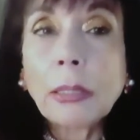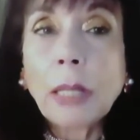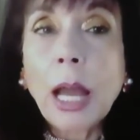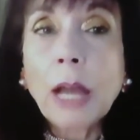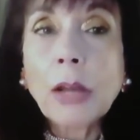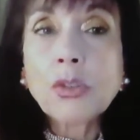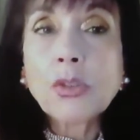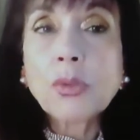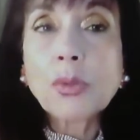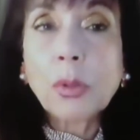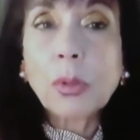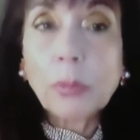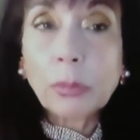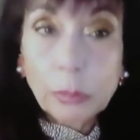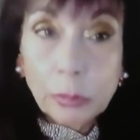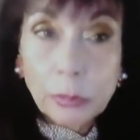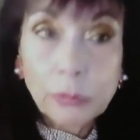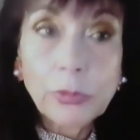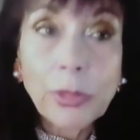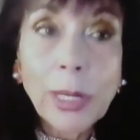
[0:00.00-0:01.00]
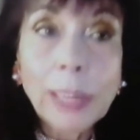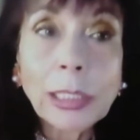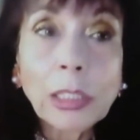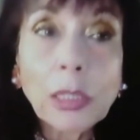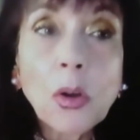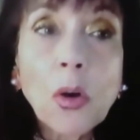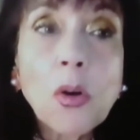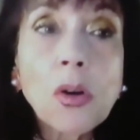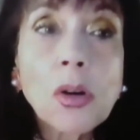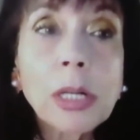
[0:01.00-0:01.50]
actual
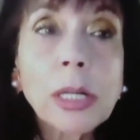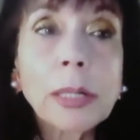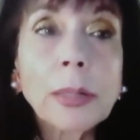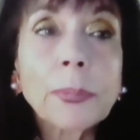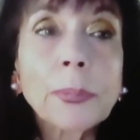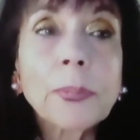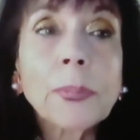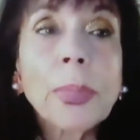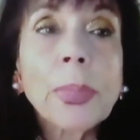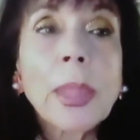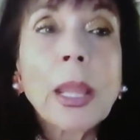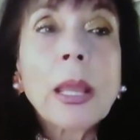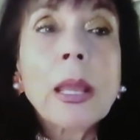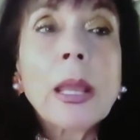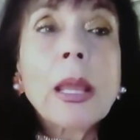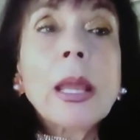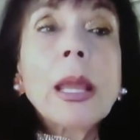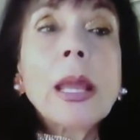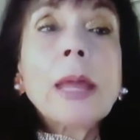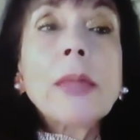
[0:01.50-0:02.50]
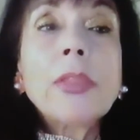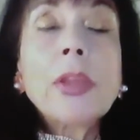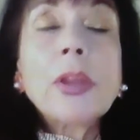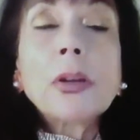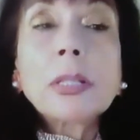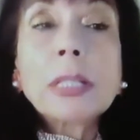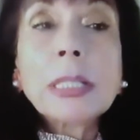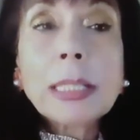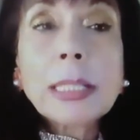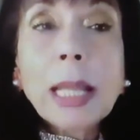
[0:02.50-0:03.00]
vital organ.
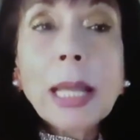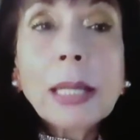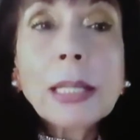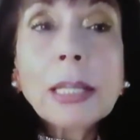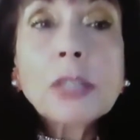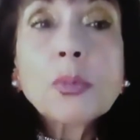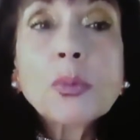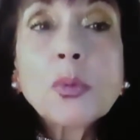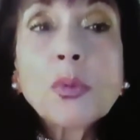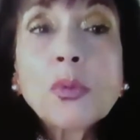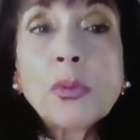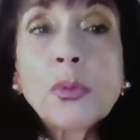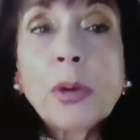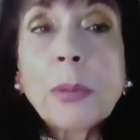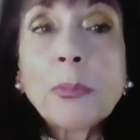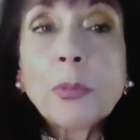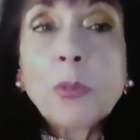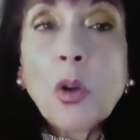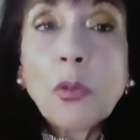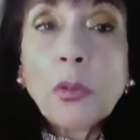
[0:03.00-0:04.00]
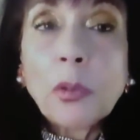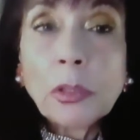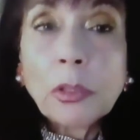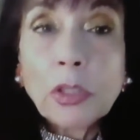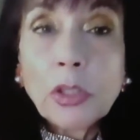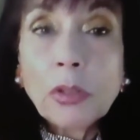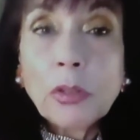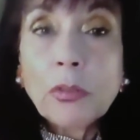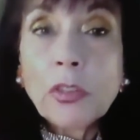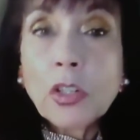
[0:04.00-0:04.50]
There are studies from novel
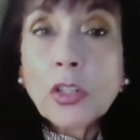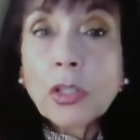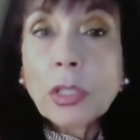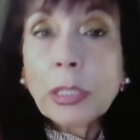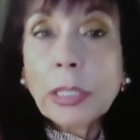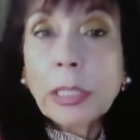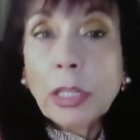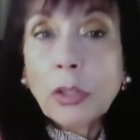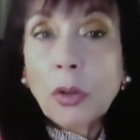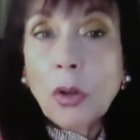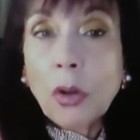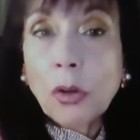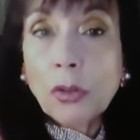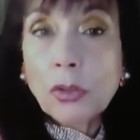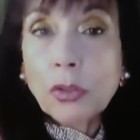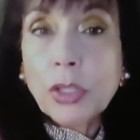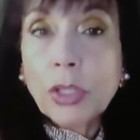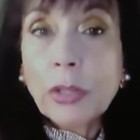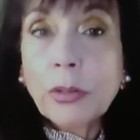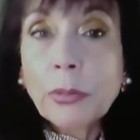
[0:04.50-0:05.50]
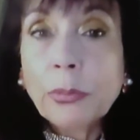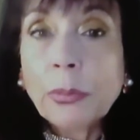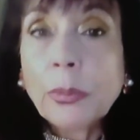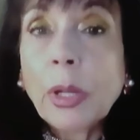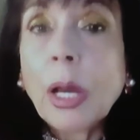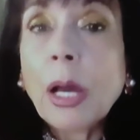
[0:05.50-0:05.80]
inverse technology